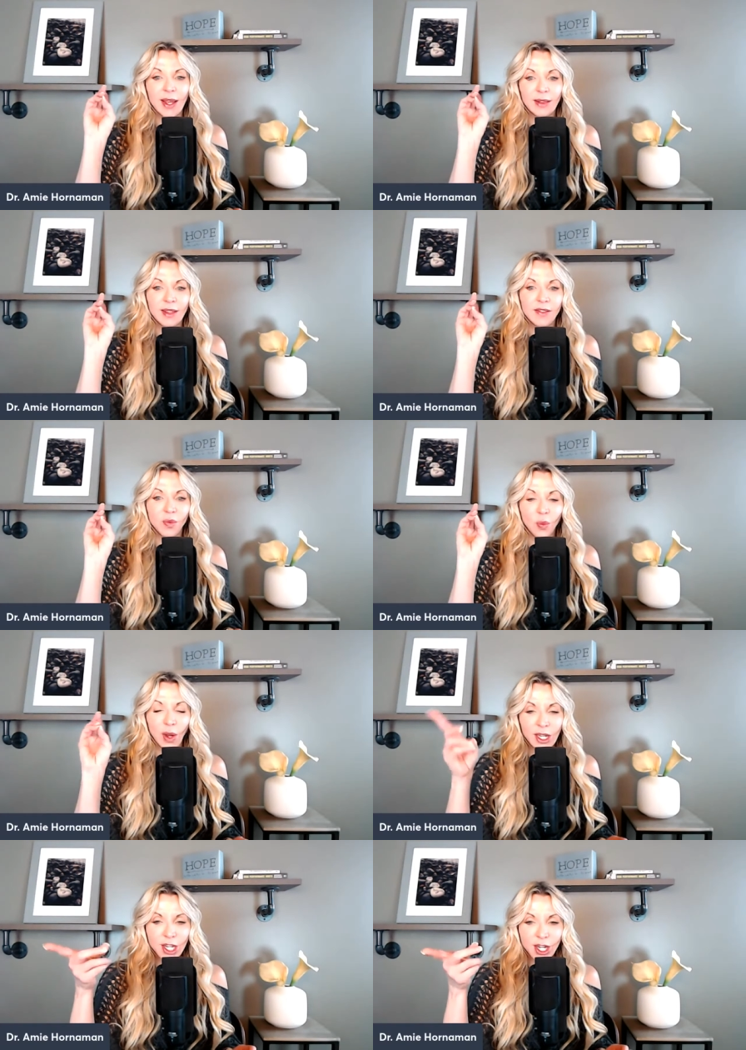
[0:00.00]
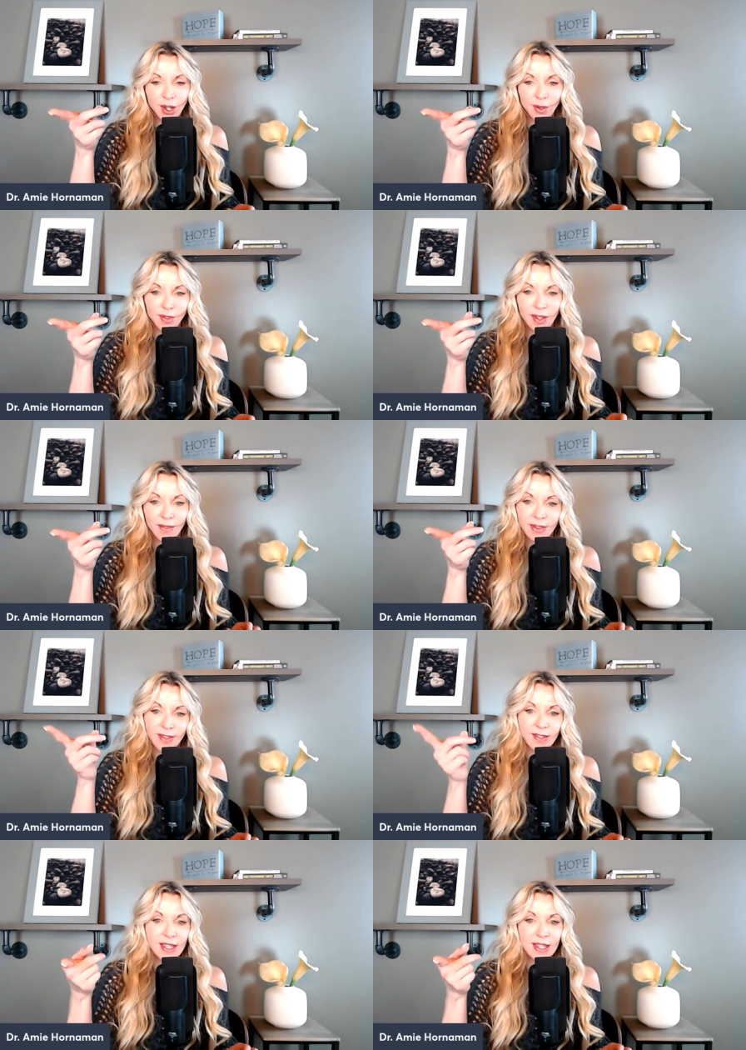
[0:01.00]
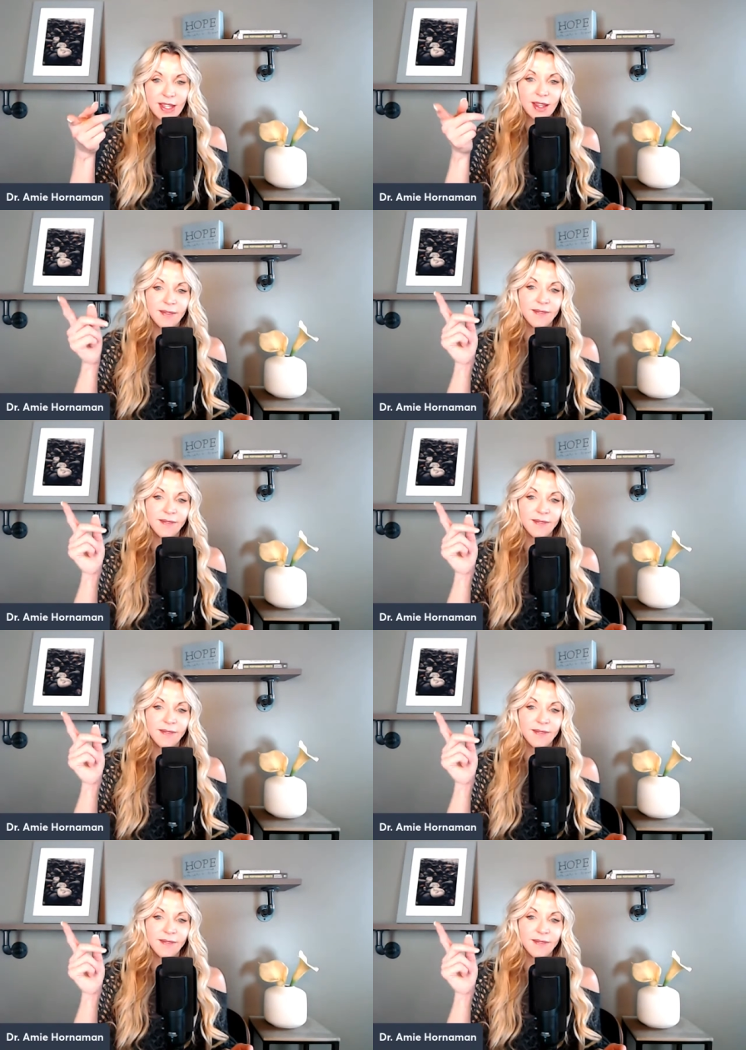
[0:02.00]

at least one dose of the CV,